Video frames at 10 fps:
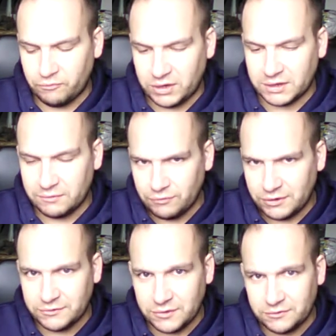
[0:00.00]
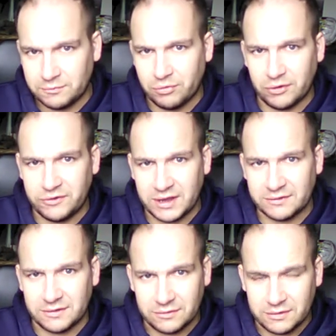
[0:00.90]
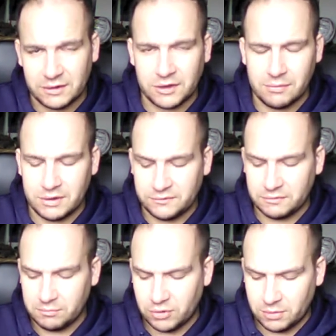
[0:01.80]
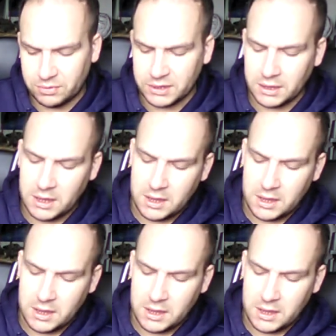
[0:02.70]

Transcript: really research a project and go into it properly.